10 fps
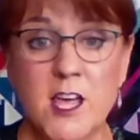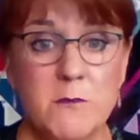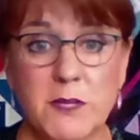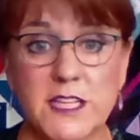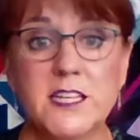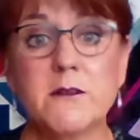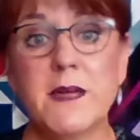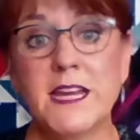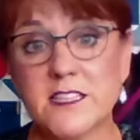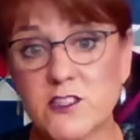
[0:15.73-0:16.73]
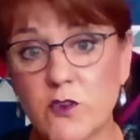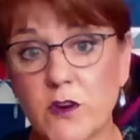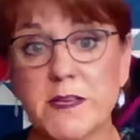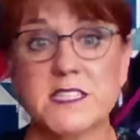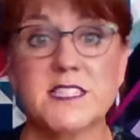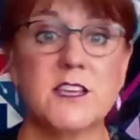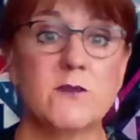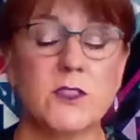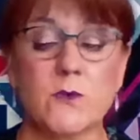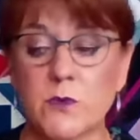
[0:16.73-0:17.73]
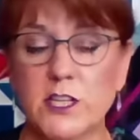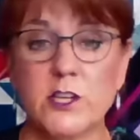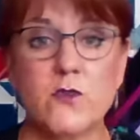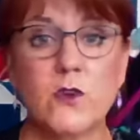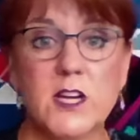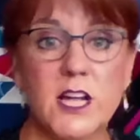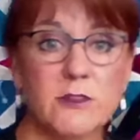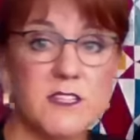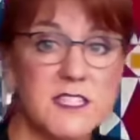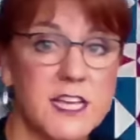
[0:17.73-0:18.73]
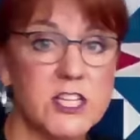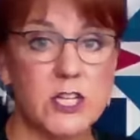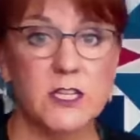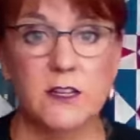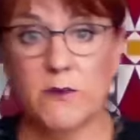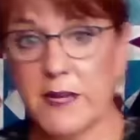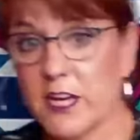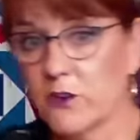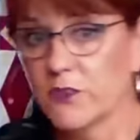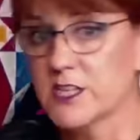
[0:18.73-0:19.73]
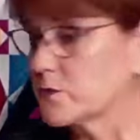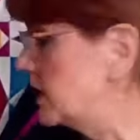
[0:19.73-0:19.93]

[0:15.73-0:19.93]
but Linda made a storm at sea with a really cool colorization. No, if I got to go this